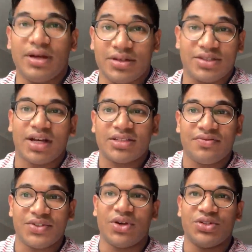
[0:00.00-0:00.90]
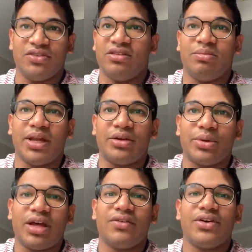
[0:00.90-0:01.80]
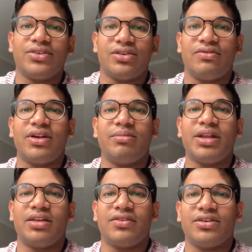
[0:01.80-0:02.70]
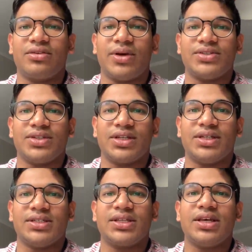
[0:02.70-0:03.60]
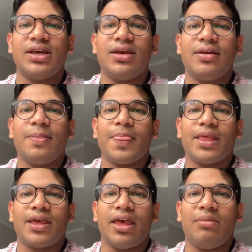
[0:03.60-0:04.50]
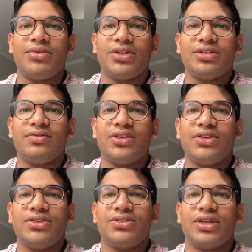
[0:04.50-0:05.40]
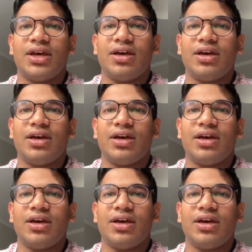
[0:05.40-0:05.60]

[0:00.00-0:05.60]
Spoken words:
discuss physiology of the blood or whatever. So very many different questions I can ask. Cambridge interviews,